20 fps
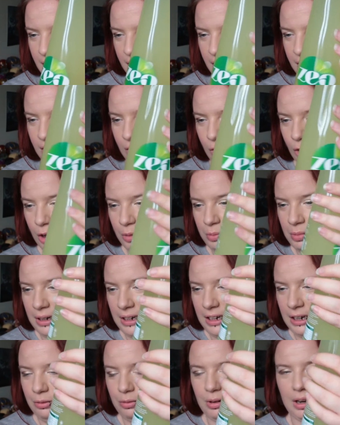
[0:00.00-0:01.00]
it's not
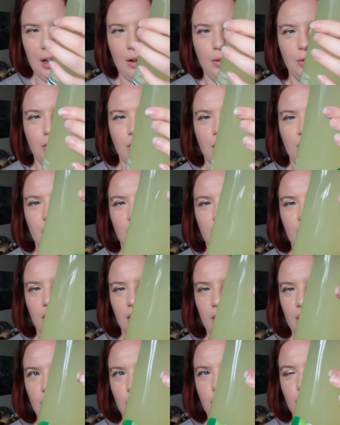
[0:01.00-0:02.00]
completely round
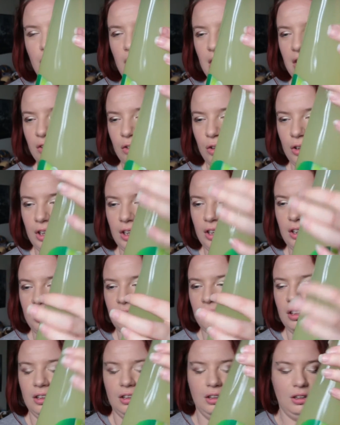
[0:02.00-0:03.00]
and straight, it's got
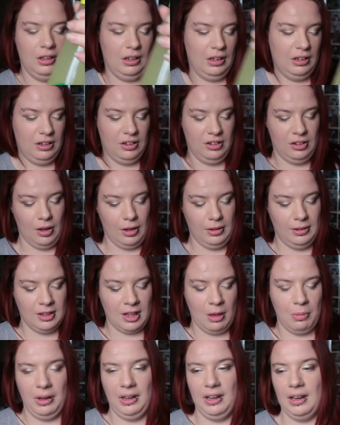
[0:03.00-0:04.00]
like designs
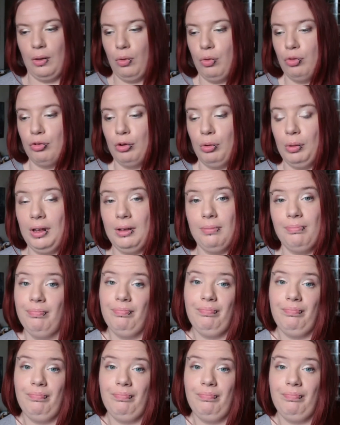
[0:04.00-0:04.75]
coming down through it.